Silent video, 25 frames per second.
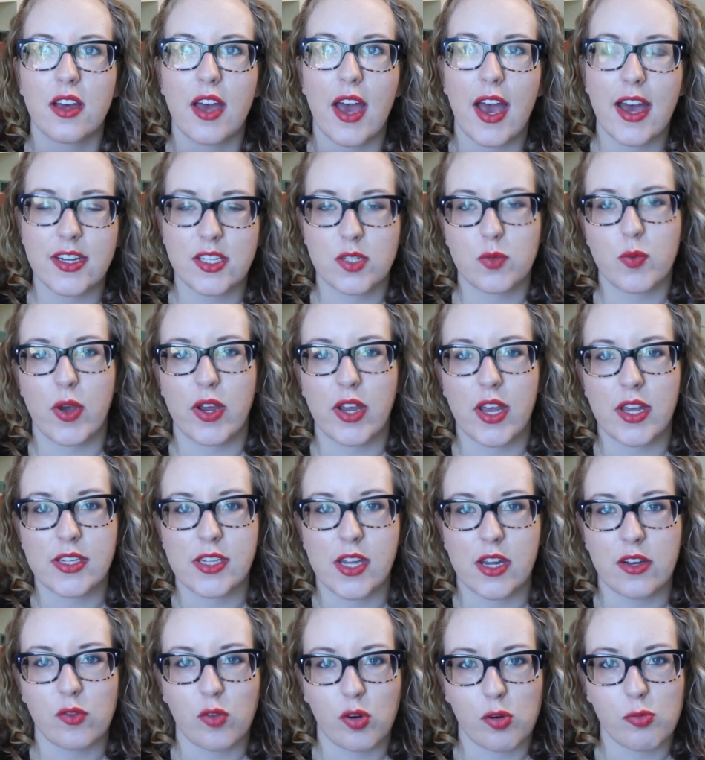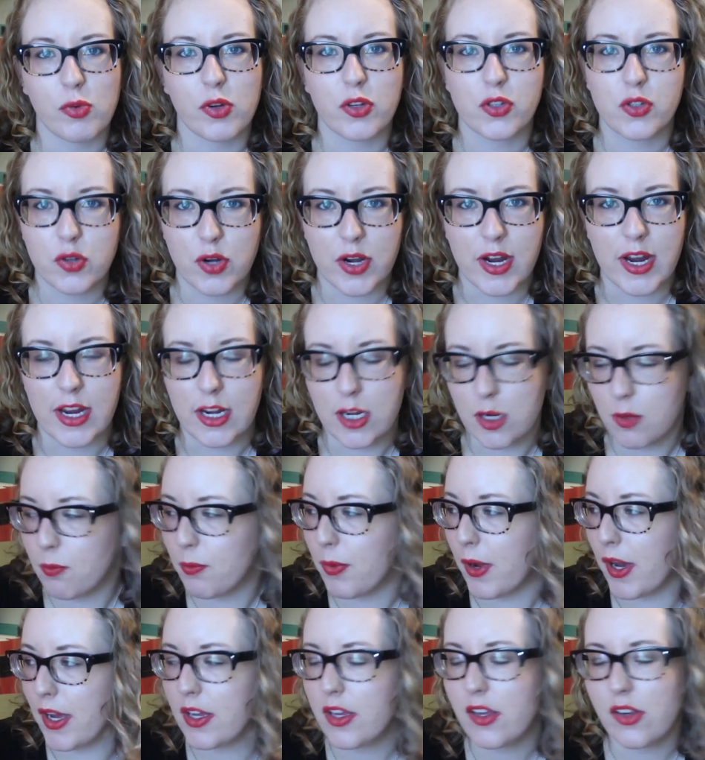as quick as a normal trade,
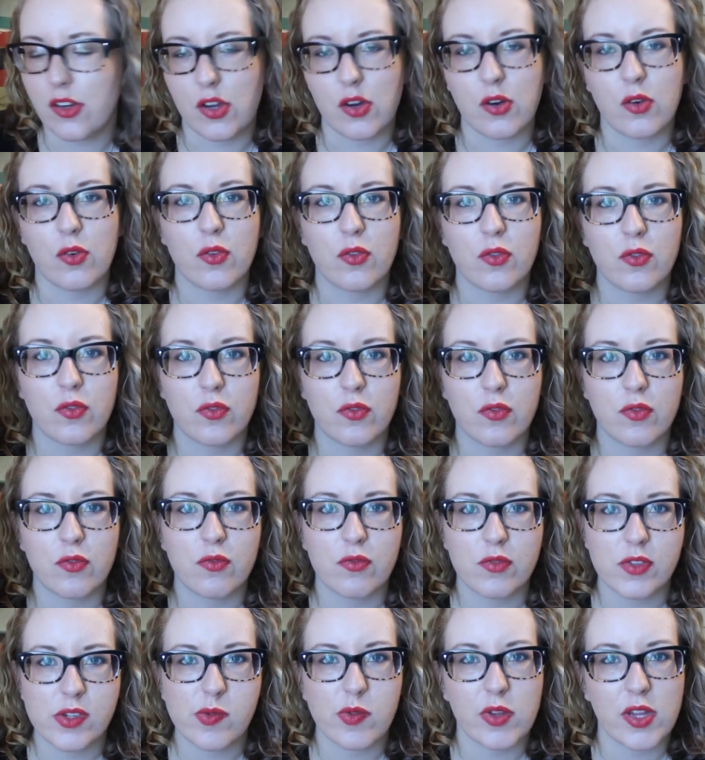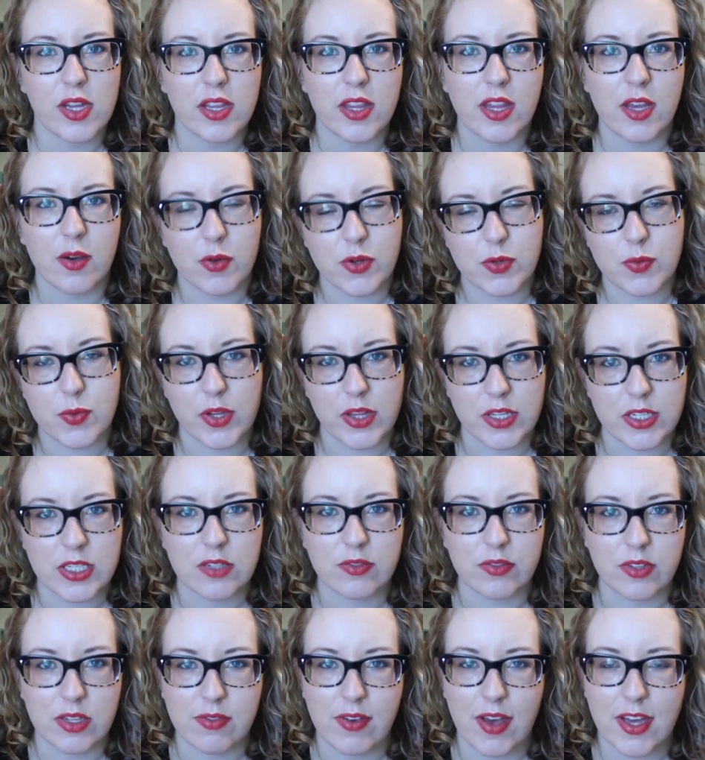but, you know, something that was
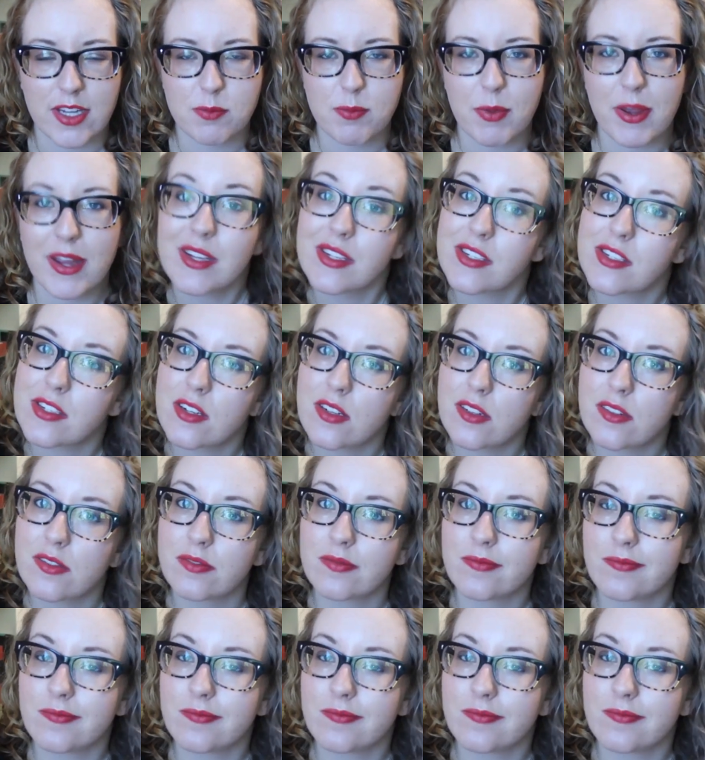relatively fast-paced.